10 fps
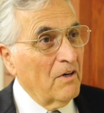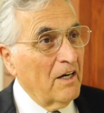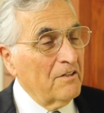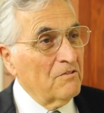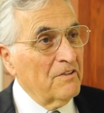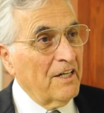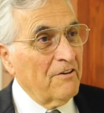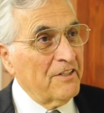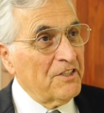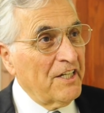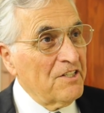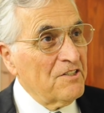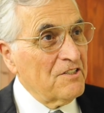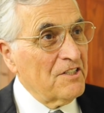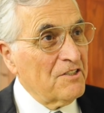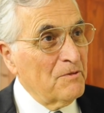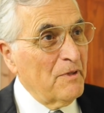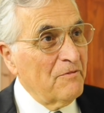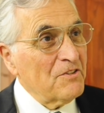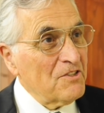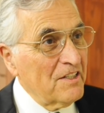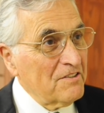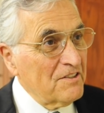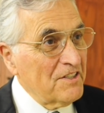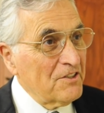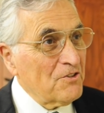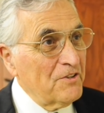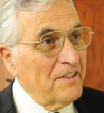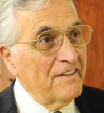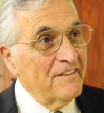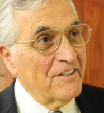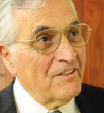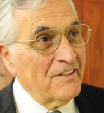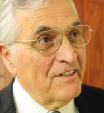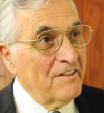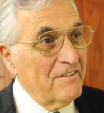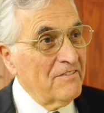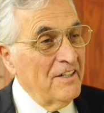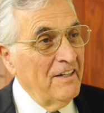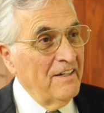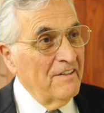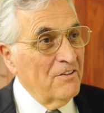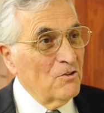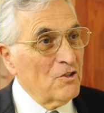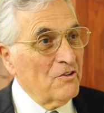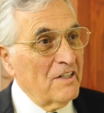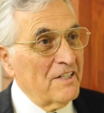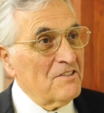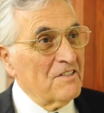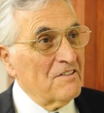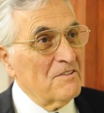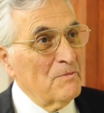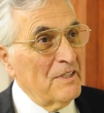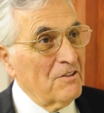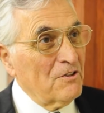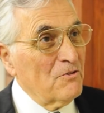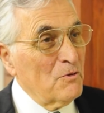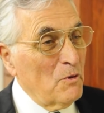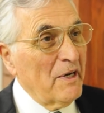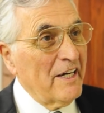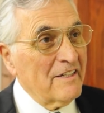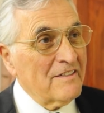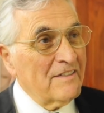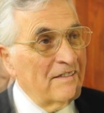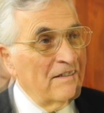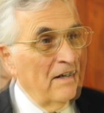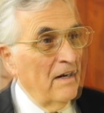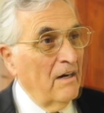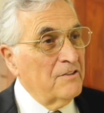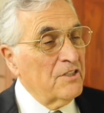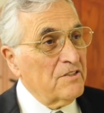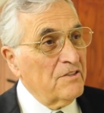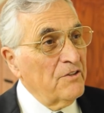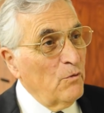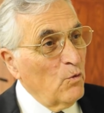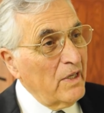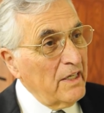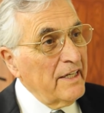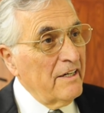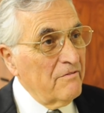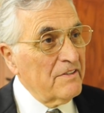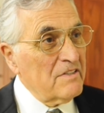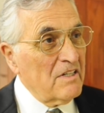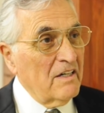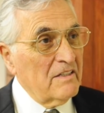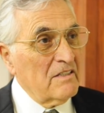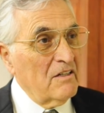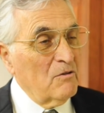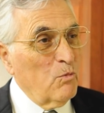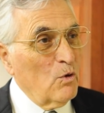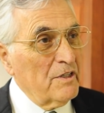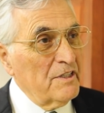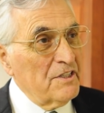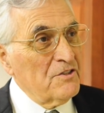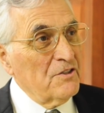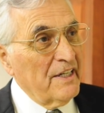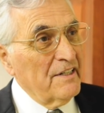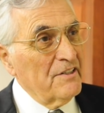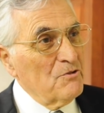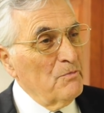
I don't think our education system emphasizes history nearly enough. Those are the lessons to be learned from the past. And just to really emphasize how important it is to get as